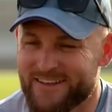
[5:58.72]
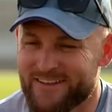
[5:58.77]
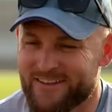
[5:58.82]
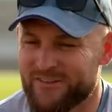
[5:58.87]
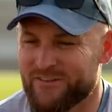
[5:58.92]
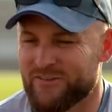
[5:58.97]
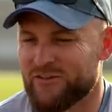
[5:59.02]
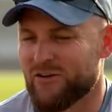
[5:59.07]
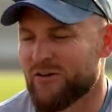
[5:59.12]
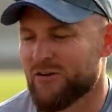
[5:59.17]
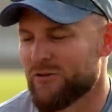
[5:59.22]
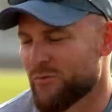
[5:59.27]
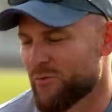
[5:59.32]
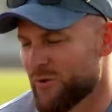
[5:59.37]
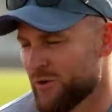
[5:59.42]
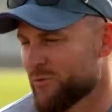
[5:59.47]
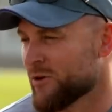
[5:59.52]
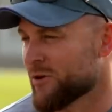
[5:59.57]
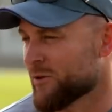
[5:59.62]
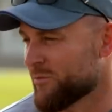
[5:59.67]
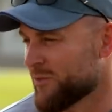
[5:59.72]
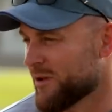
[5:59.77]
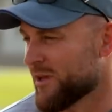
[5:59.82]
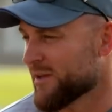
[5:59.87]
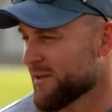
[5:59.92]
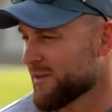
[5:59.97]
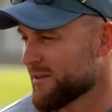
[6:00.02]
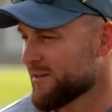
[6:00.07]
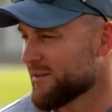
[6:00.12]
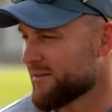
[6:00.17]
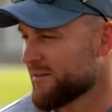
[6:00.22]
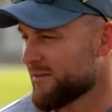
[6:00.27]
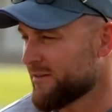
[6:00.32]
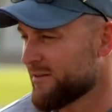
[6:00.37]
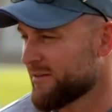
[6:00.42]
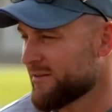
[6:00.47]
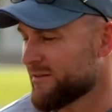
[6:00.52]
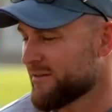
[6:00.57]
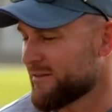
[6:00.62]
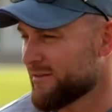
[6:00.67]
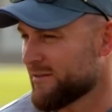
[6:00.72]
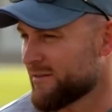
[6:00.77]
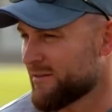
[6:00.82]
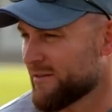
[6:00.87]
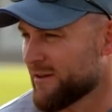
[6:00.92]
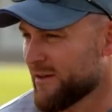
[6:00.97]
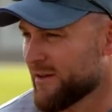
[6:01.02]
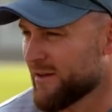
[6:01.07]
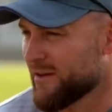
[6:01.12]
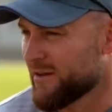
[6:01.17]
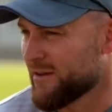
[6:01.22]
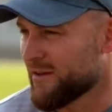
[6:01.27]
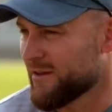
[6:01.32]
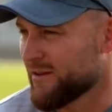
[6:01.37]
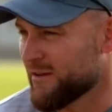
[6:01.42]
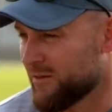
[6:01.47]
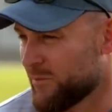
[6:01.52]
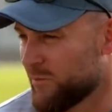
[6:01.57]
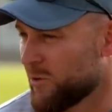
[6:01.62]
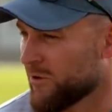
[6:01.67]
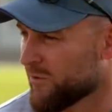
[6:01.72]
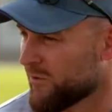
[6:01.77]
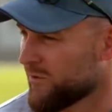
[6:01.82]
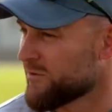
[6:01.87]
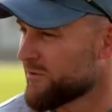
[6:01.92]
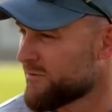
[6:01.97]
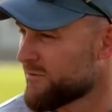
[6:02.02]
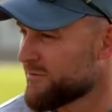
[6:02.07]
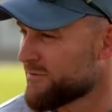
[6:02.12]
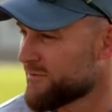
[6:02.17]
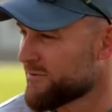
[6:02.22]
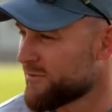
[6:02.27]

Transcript: the style that we want to play is positive.